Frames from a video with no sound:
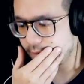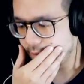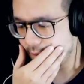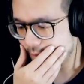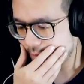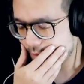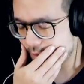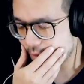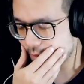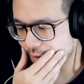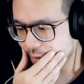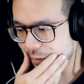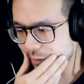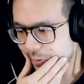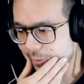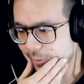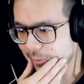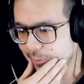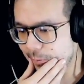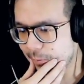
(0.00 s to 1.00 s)
and
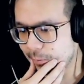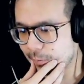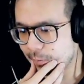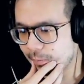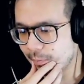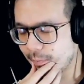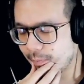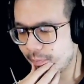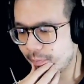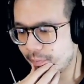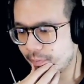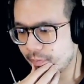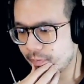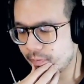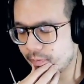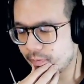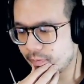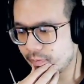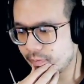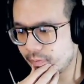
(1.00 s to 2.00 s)
so
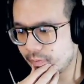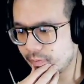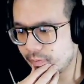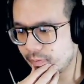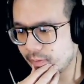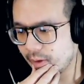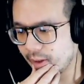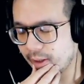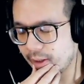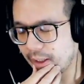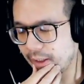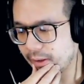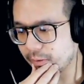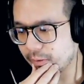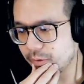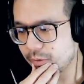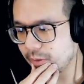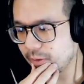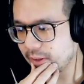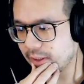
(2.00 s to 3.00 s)
I
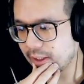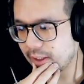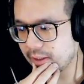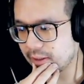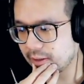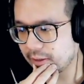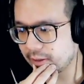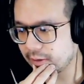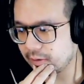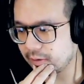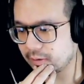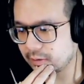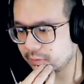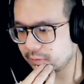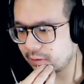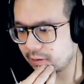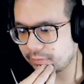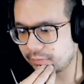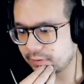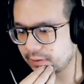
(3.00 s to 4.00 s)
don't do any kind of like
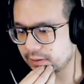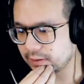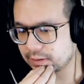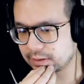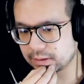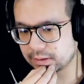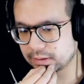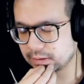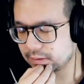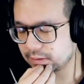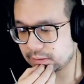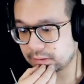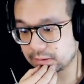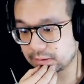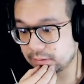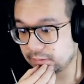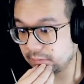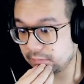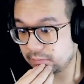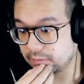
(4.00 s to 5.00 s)
graphics
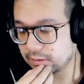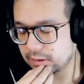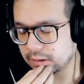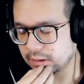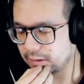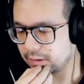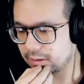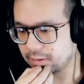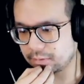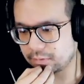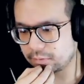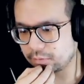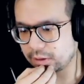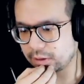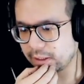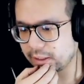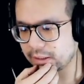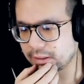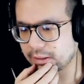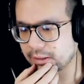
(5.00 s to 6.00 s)

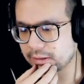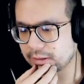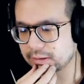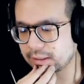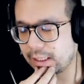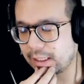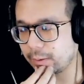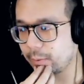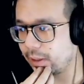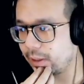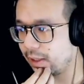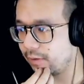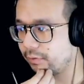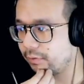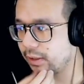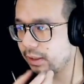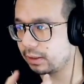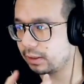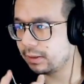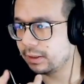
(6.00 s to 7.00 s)
related things. I would have
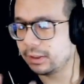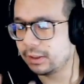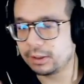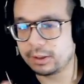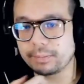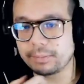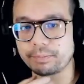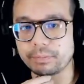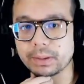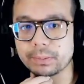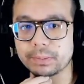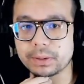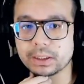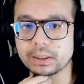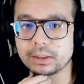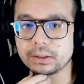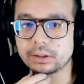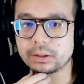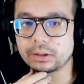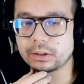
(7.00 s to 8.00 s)
like
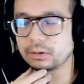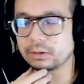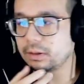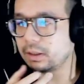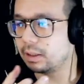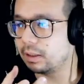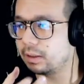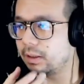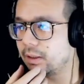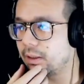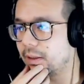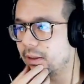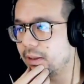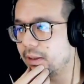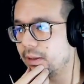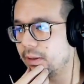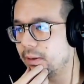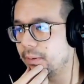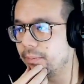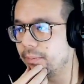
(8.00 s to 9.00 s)
maybe
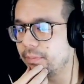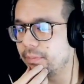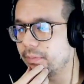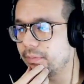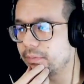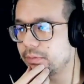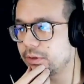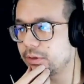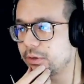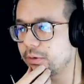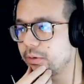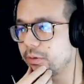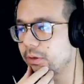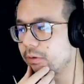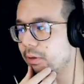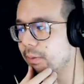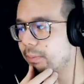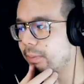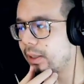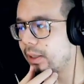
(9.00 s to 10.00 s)
two or
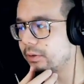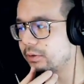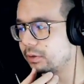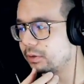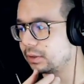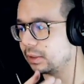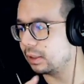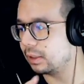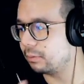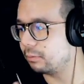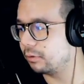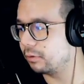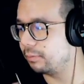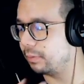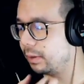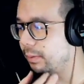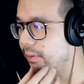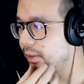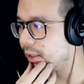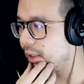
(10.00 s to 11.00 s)
three browsers up with
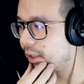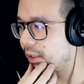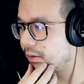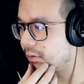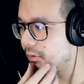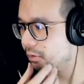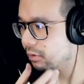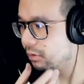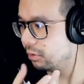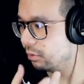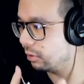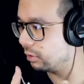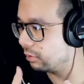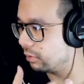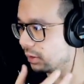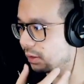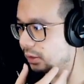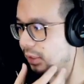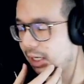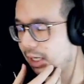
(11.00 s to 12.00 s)
maybe like two or
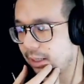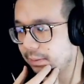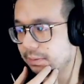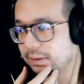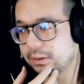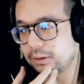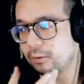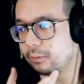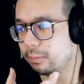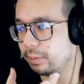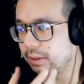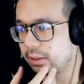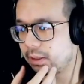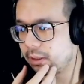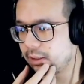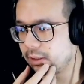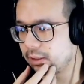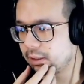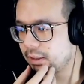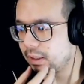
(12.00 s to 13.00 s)
three tabs open
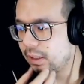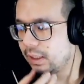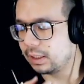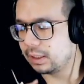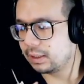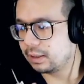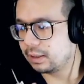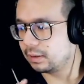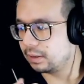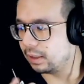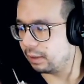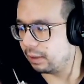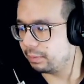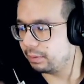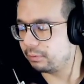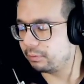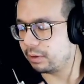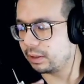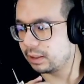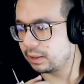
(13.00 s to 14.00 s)
on it. I'd
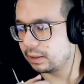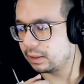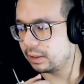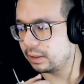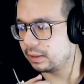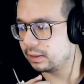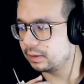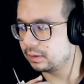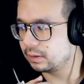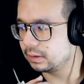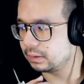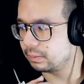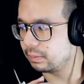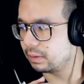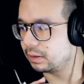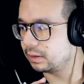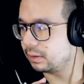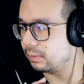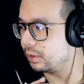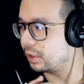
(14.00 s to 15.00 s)
be running like
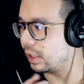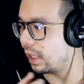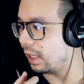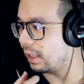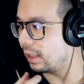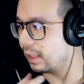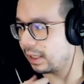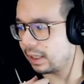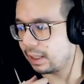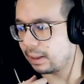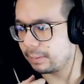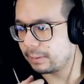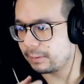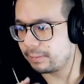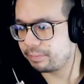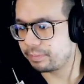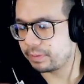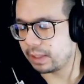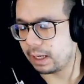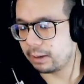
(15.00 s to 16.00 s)
some chat app.
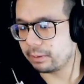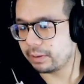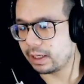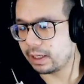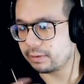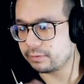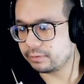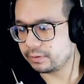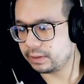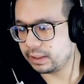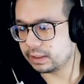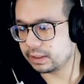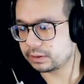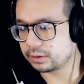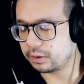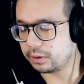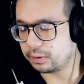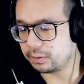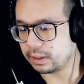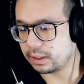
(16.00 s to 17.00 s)
I would have VS
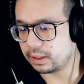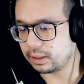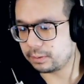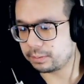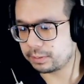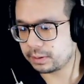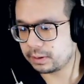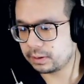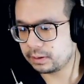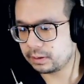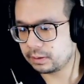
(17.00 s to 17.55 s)
Code up,